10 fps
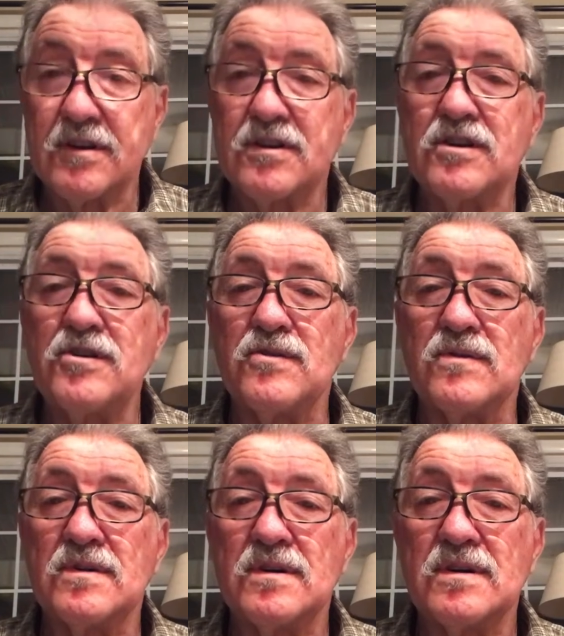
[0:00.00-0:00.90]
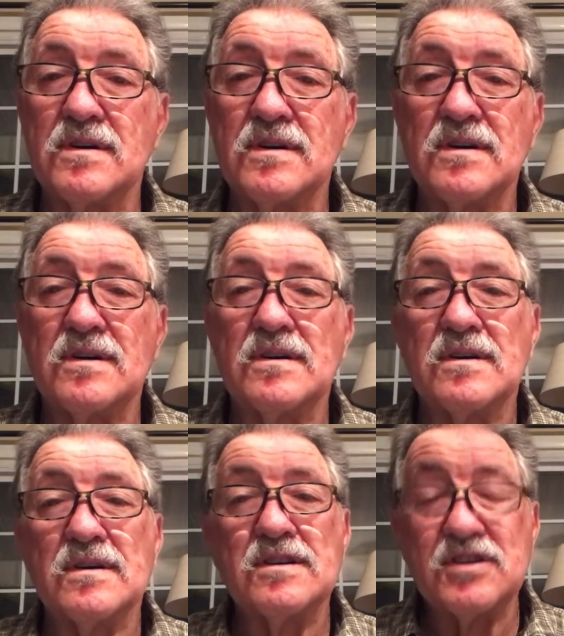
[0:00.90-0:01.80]
Two,
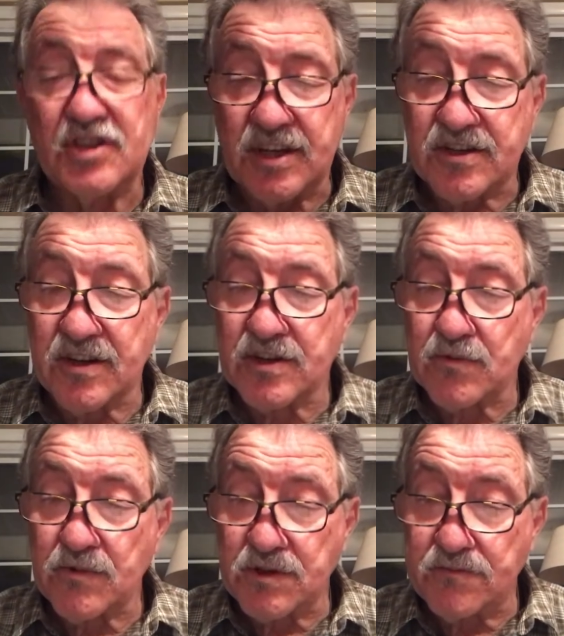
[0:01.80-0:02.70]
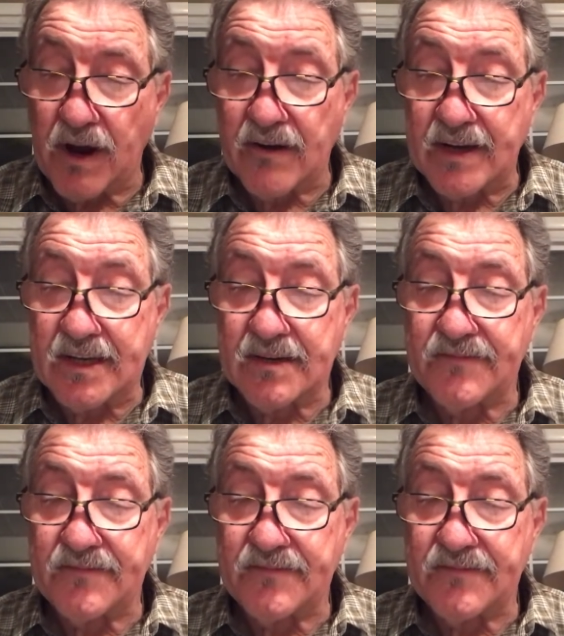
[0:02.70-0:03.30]
Jesus was buried.